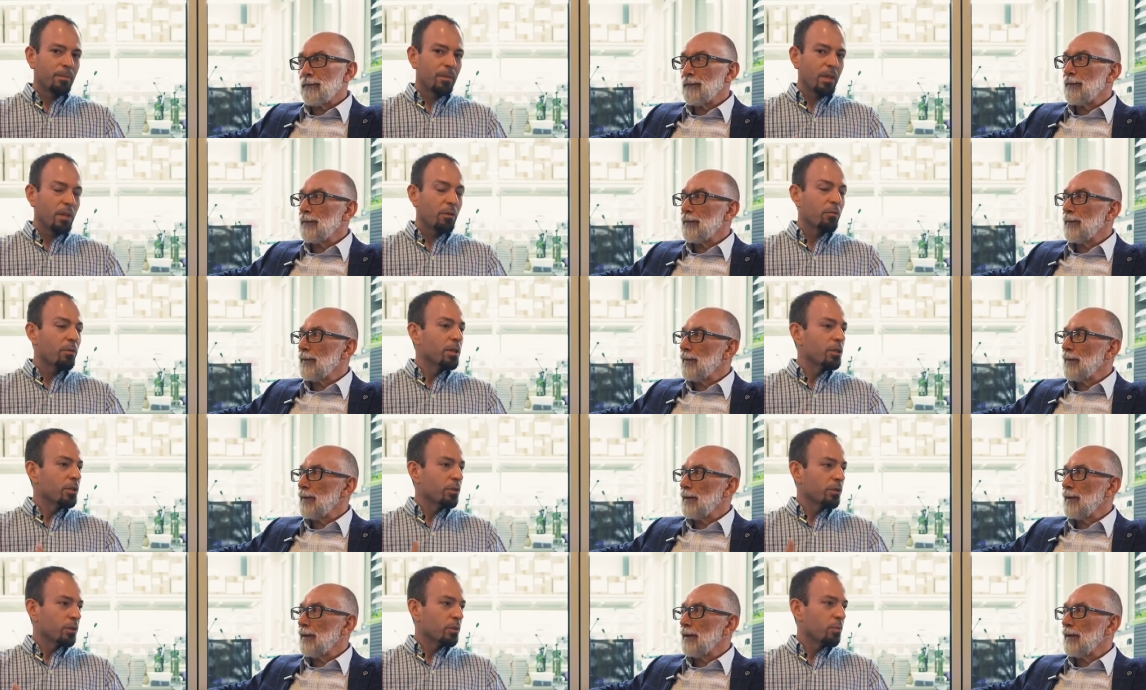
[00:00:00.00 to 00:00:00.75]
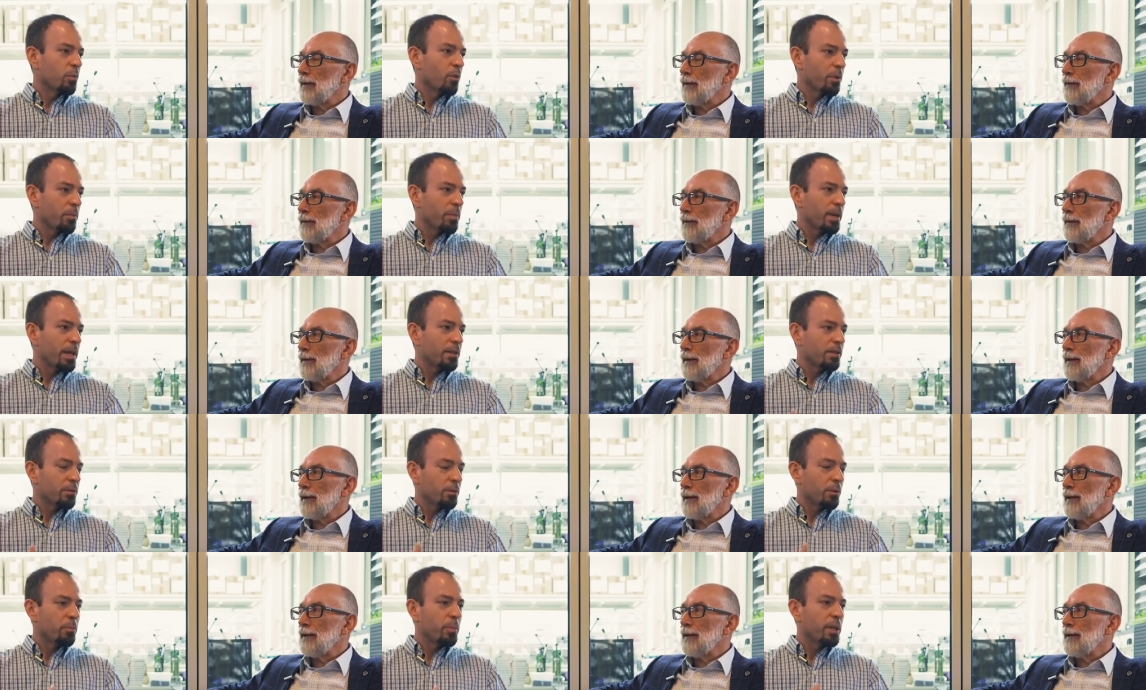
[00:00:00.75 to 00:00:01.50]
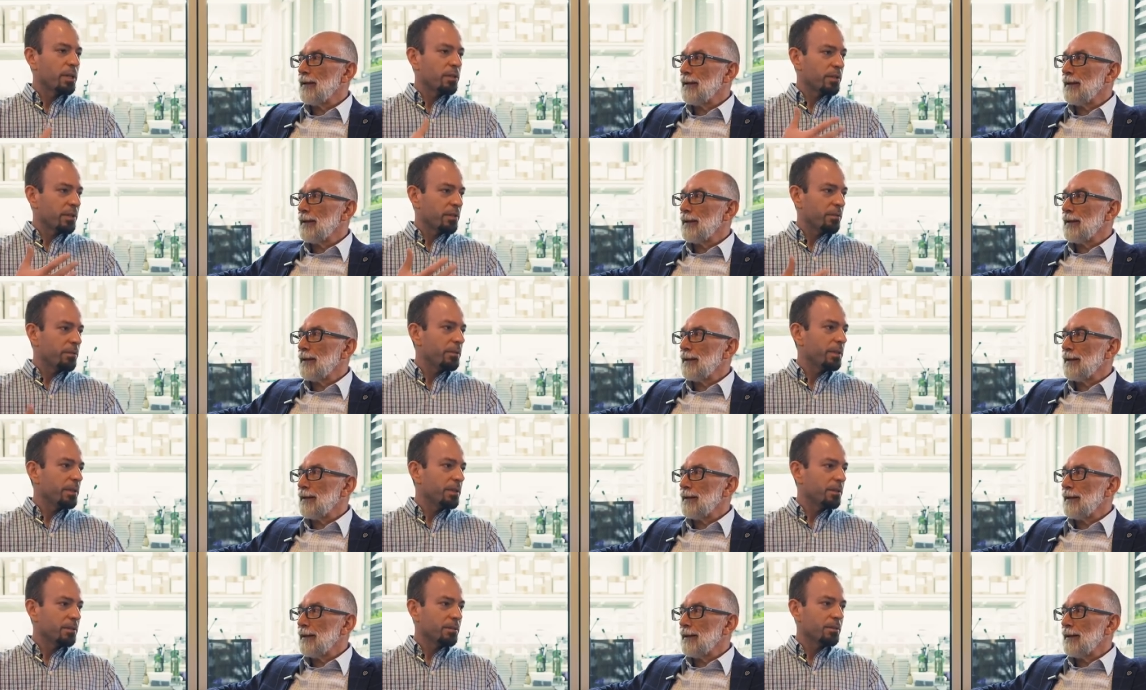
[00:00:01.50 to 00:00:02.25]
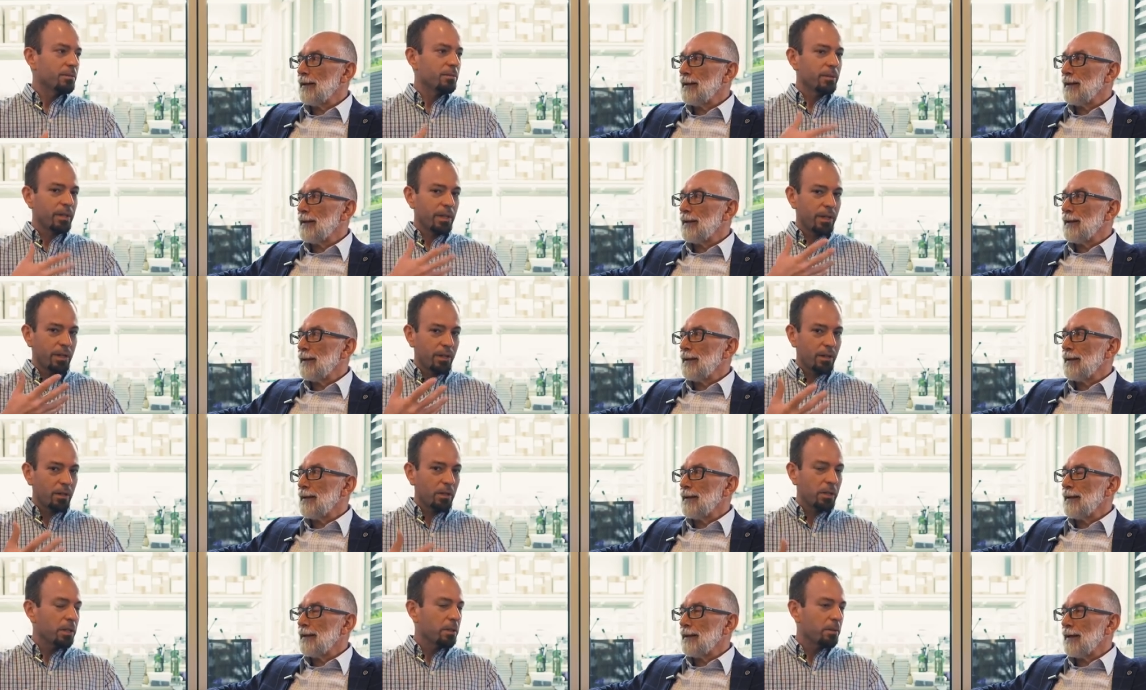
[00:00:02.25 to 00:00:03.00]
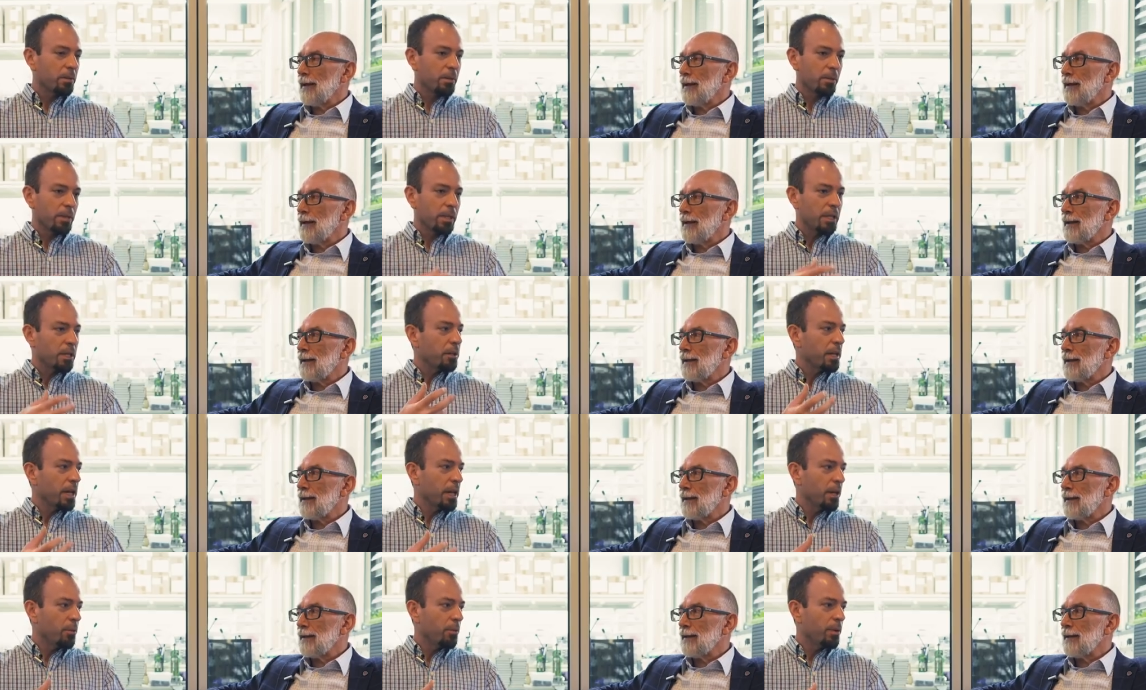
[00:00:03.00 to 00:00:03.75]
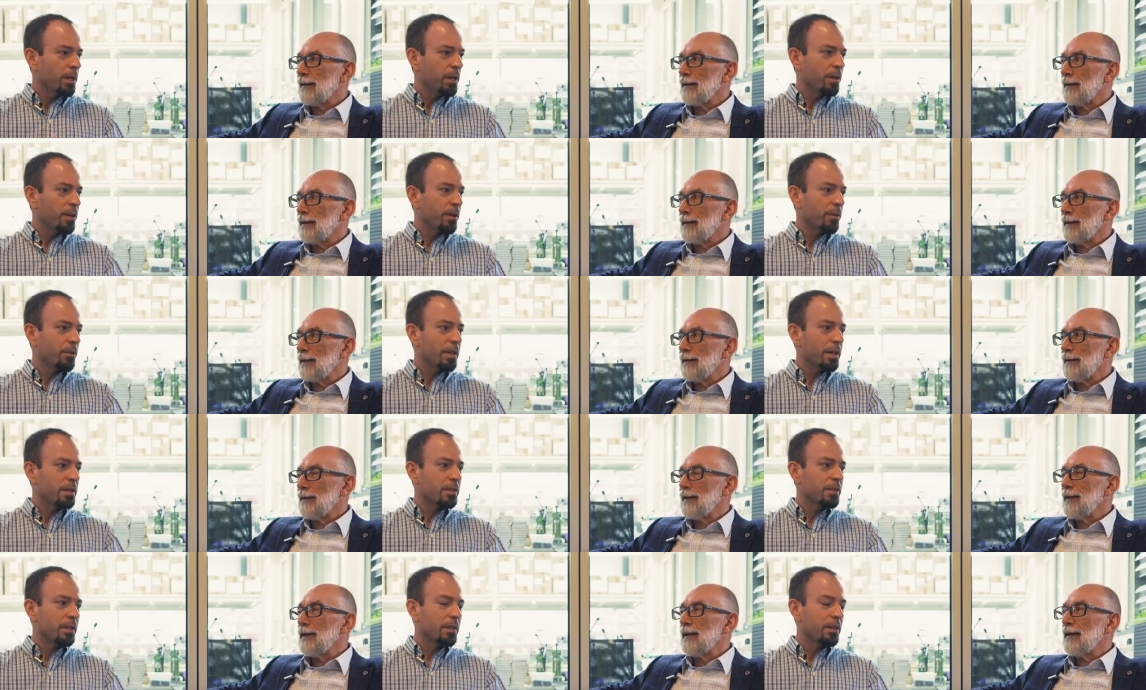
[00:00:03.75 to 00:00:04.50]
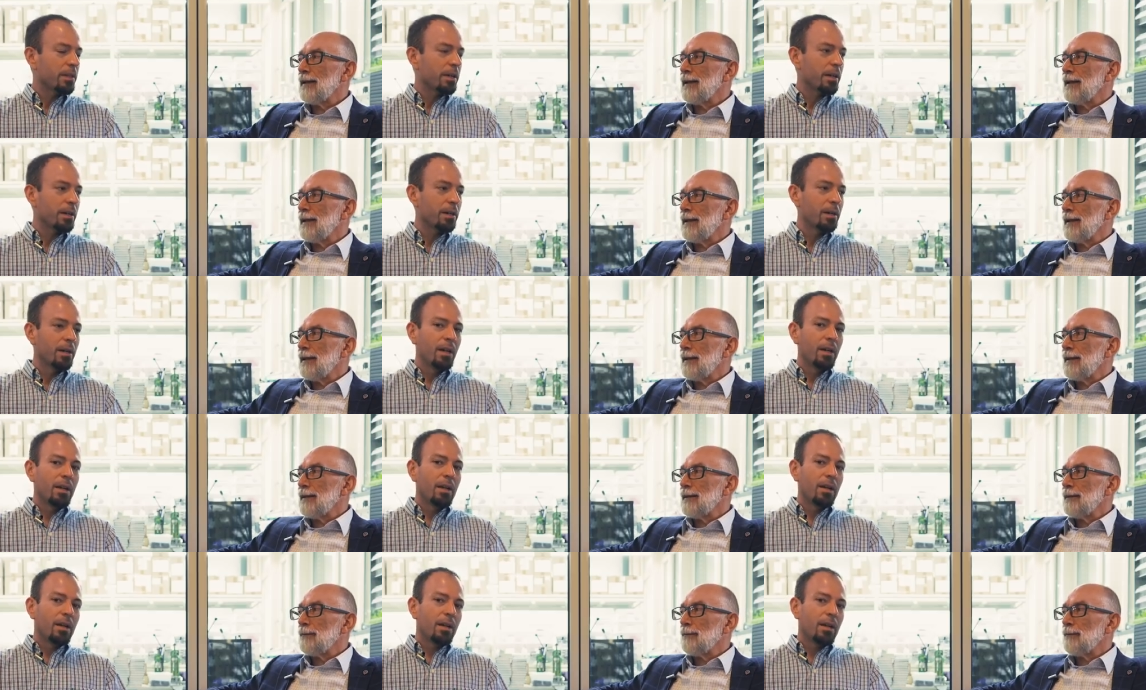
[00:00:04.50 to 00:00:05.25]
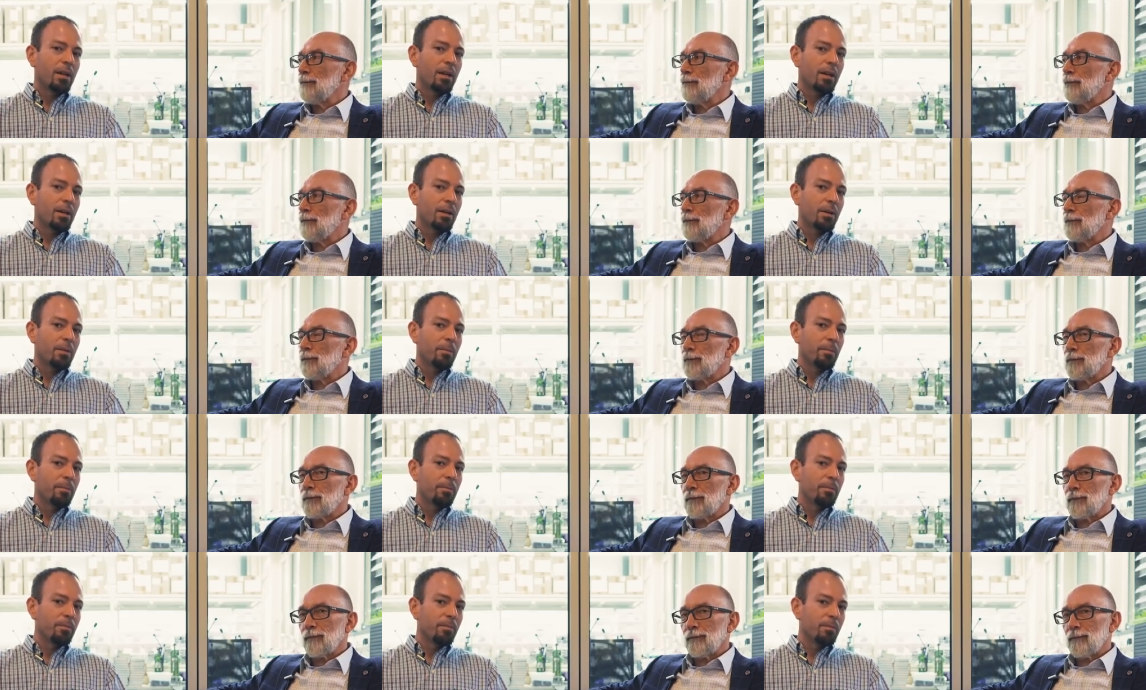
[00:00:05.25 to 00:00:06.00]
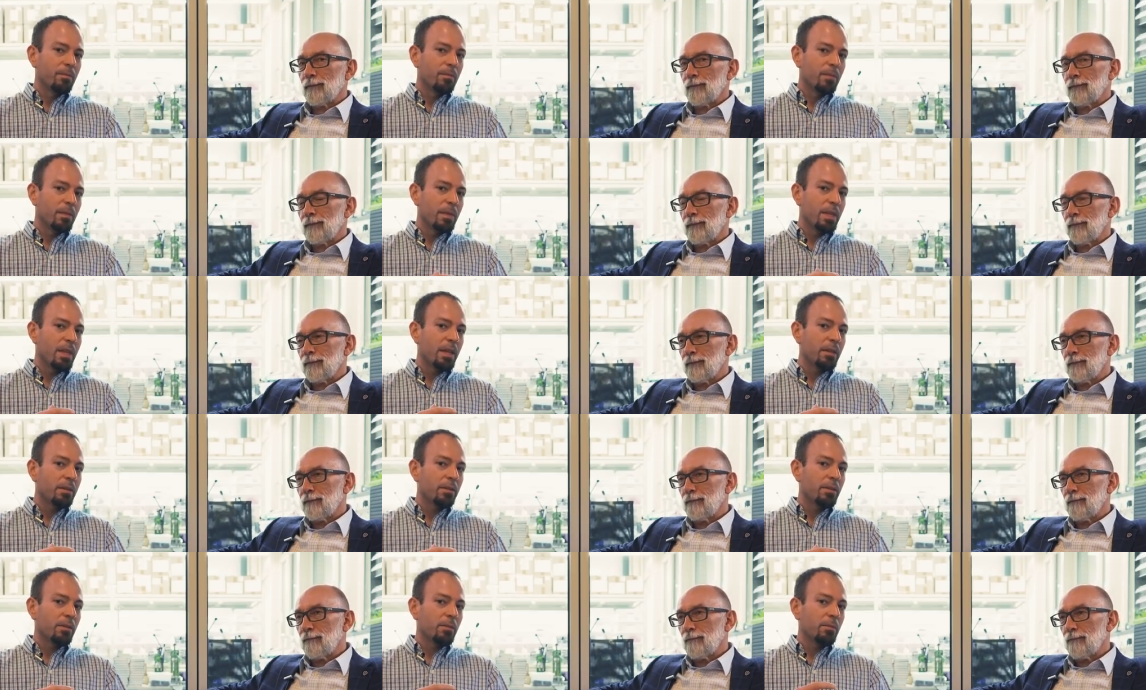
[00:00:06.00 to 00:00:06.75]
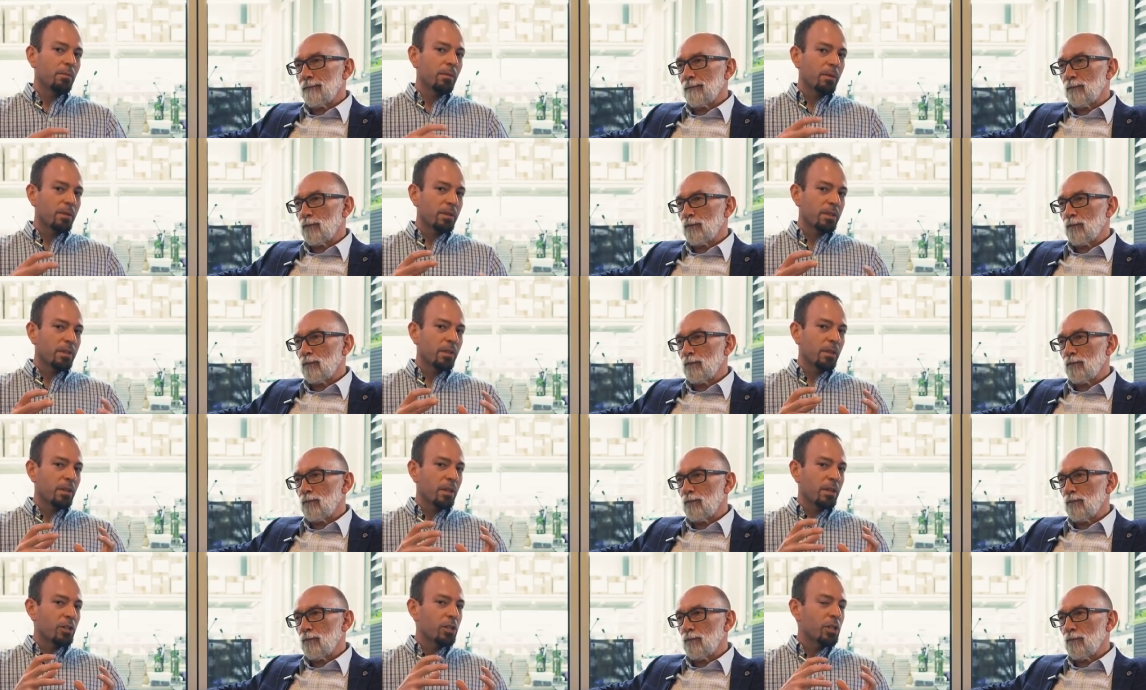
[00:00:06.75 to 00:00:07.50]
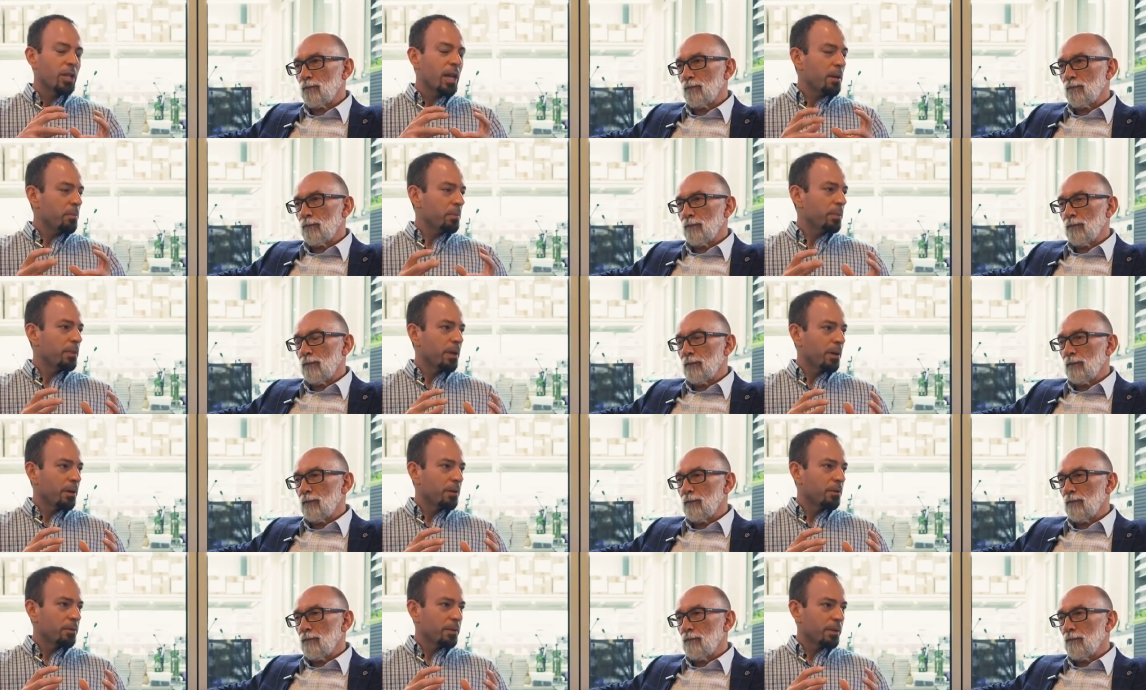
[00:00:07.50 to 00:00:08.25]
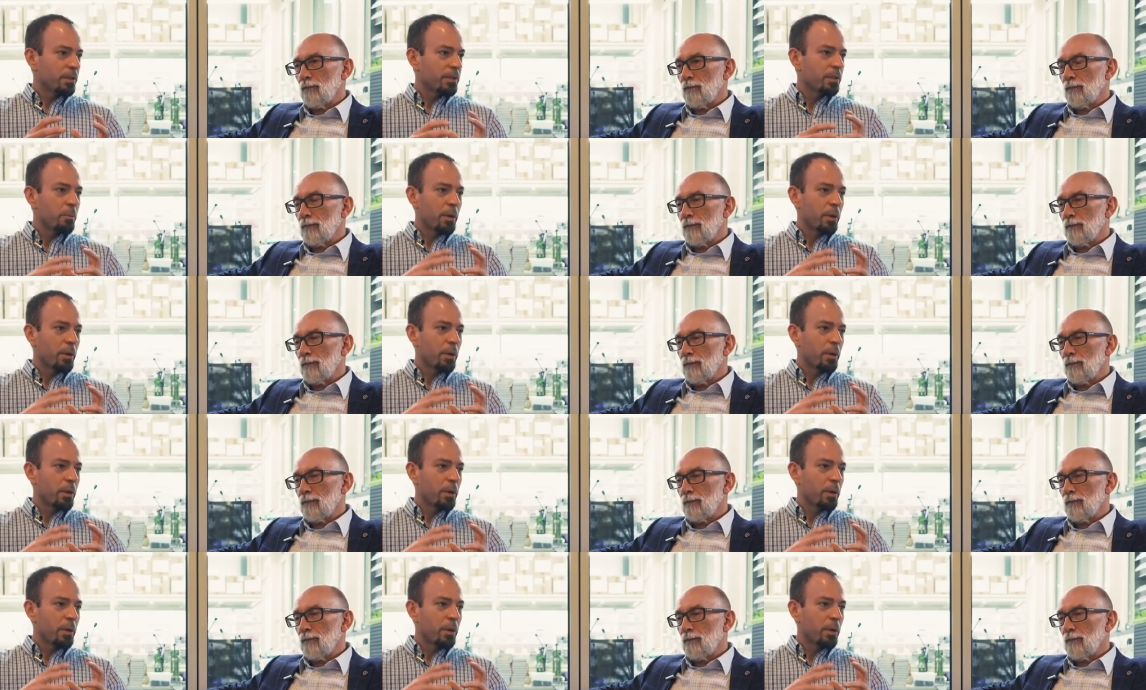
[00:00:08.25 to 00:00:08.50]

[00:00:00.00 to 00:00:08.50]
Speaker 1: the original sport pens with piston fill, uh, clear, uh, clear, ink window that's in there. Um, that the shape though is